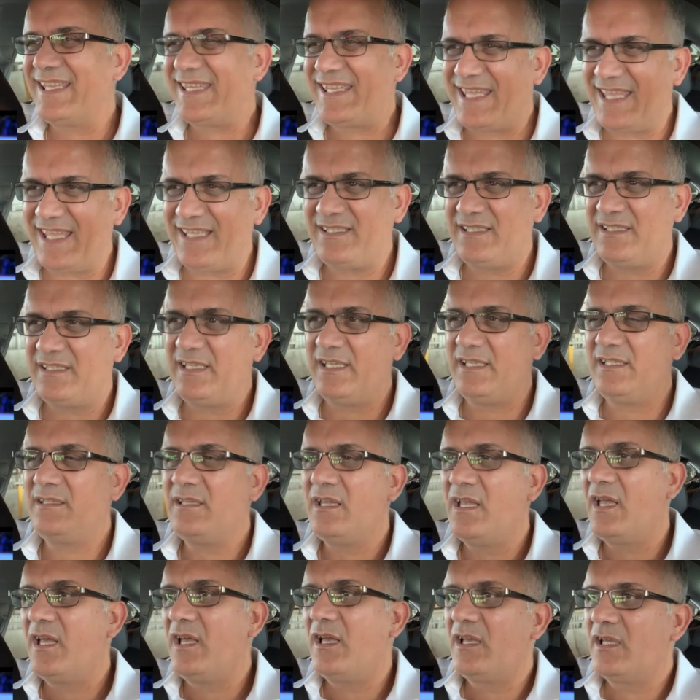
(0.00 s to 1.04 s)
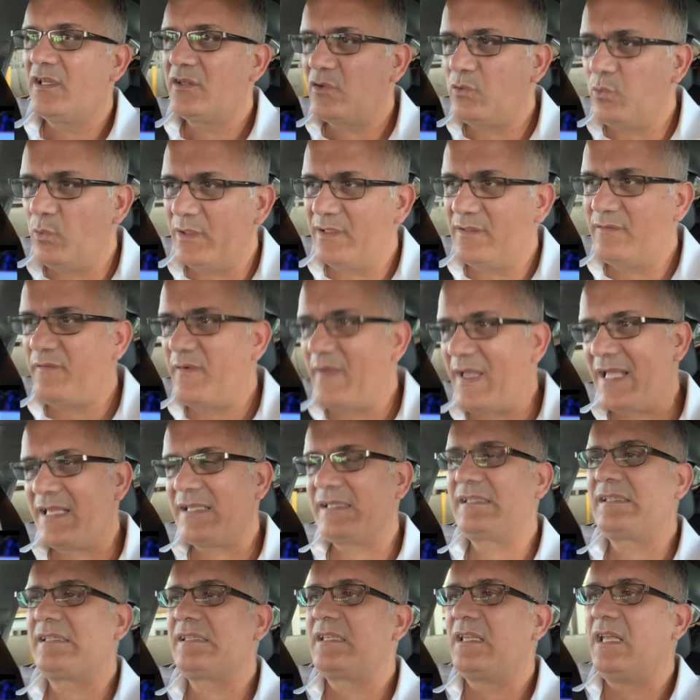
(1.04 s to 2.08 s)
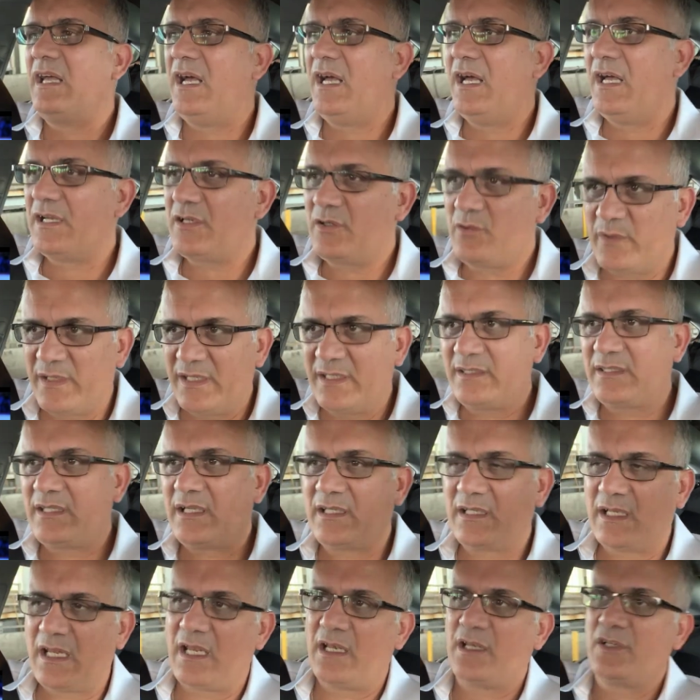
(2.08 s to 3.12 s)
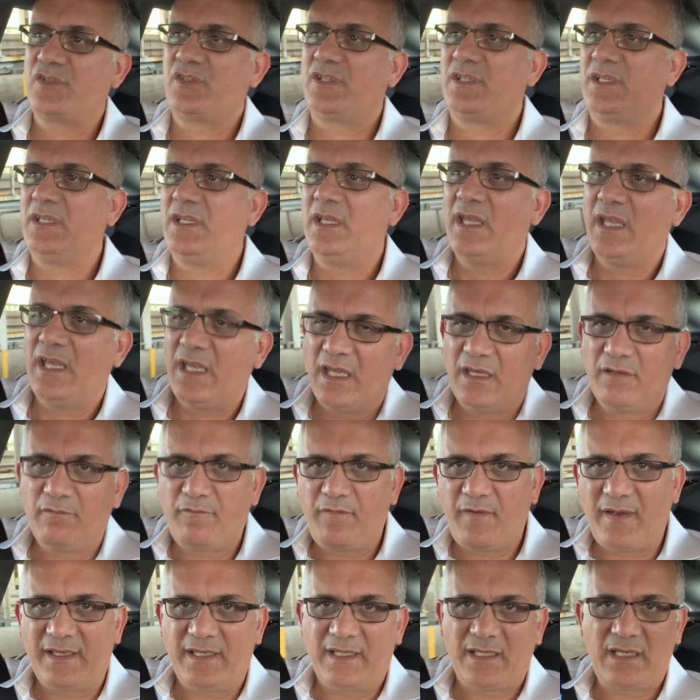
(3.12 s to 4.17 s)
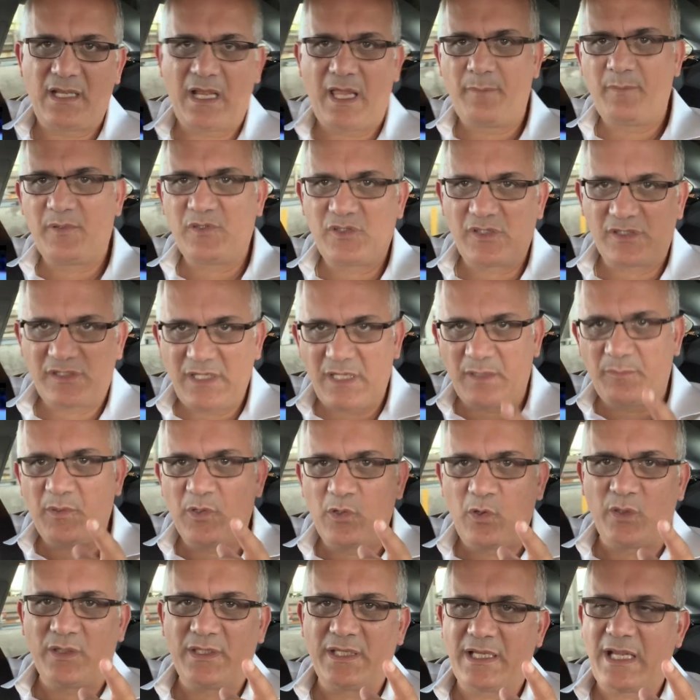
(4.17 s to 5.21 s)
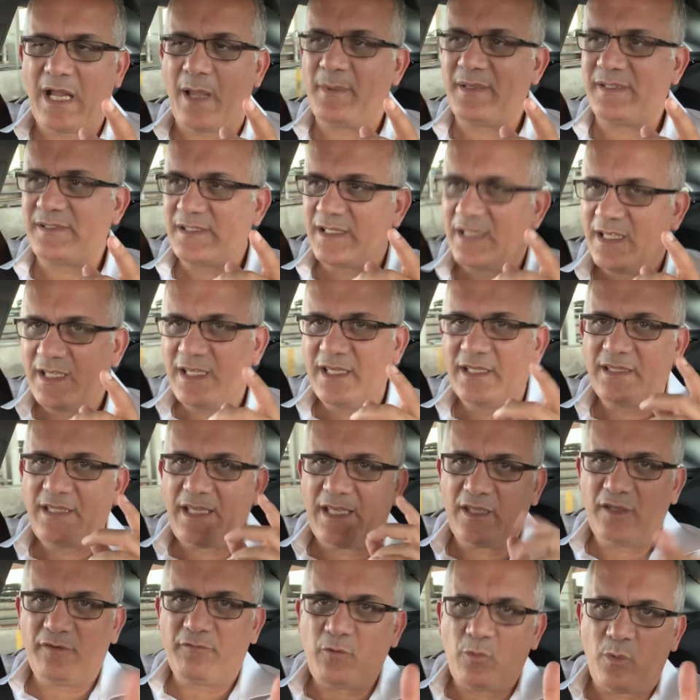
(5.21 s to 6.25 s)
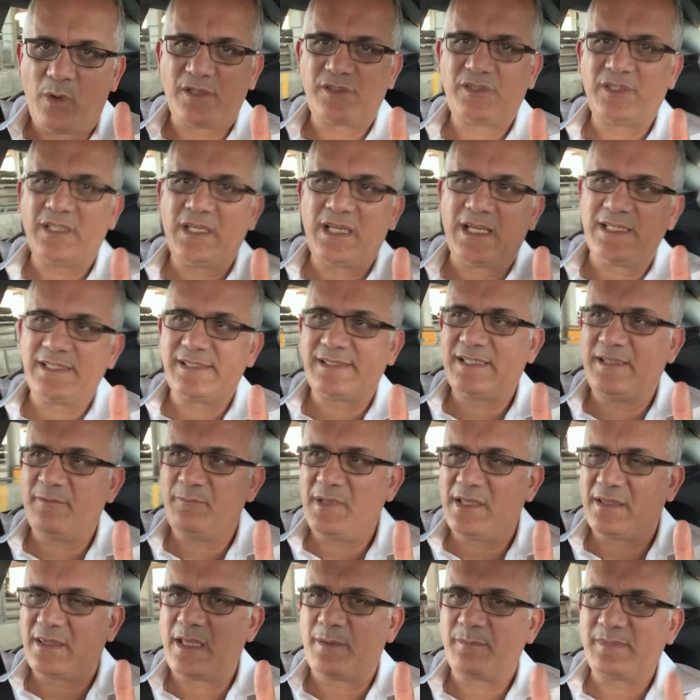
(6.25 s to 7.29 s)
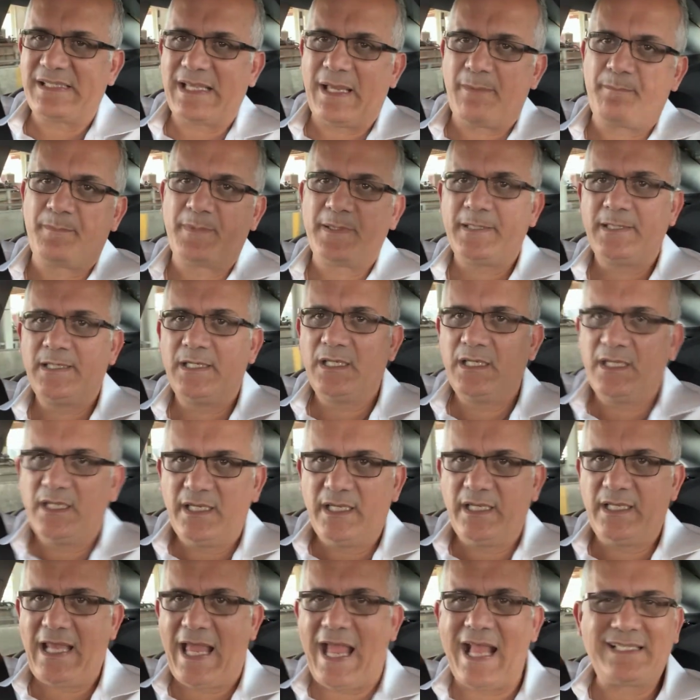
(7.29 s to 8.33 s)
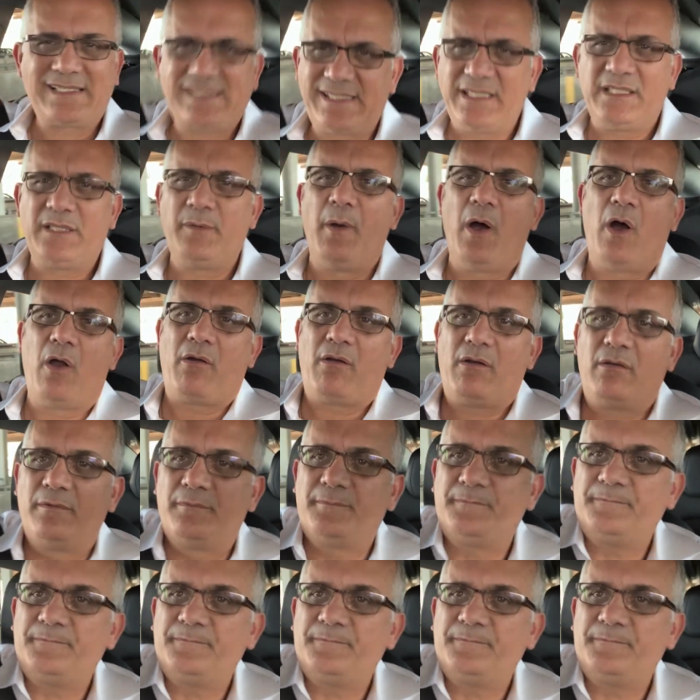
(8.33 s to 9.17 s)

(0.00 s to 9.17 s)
candidate to advance green technology and fighting climate change? Let me know in the comments. Thank you for watching, guys. Give me a thumbs up. I'll see you tomorrow.